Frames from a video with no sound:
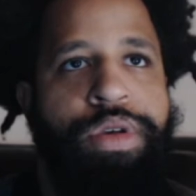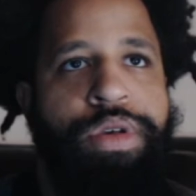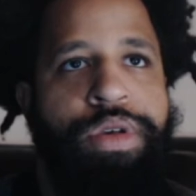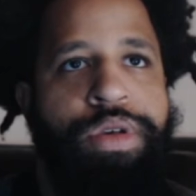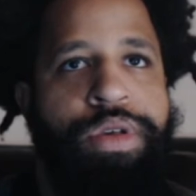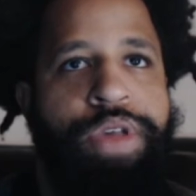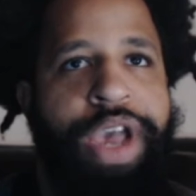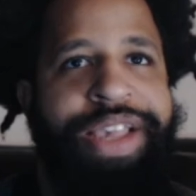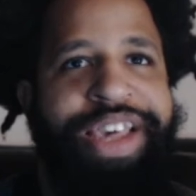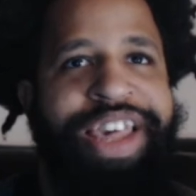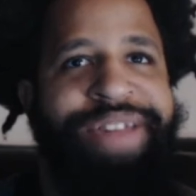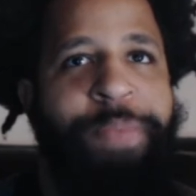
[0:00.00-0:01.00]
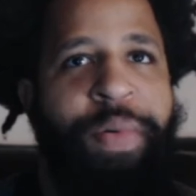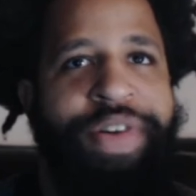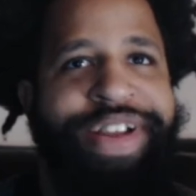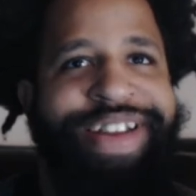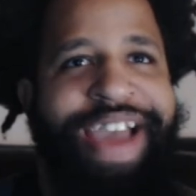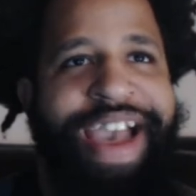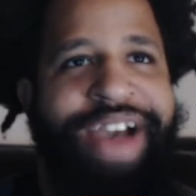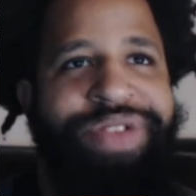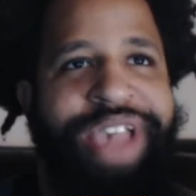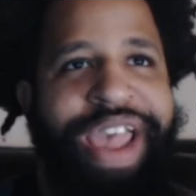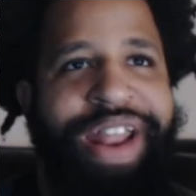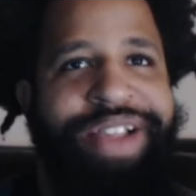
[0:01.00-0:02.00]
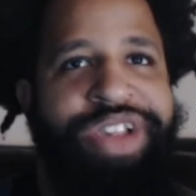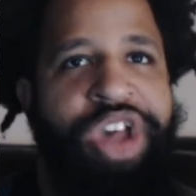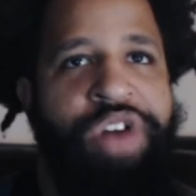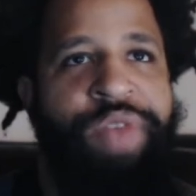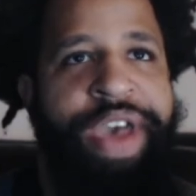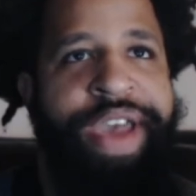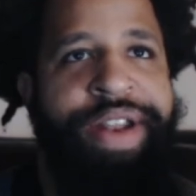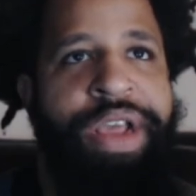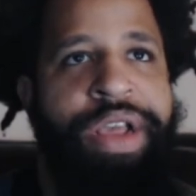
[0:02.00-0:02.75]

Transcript: Yancey keeps pointing down, saying, let's go then.